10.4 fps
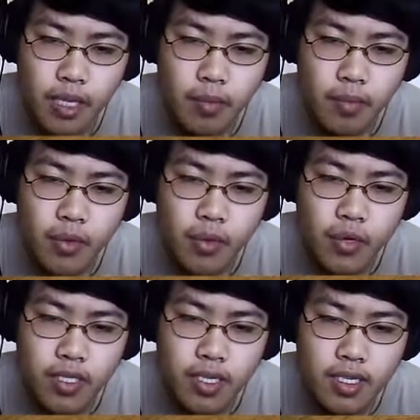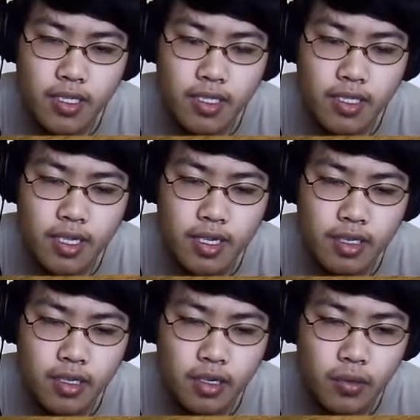my recording is gonna suck like
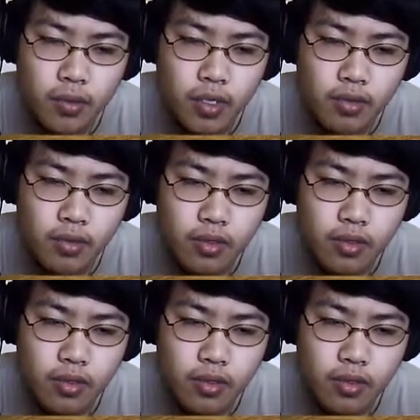terrible now.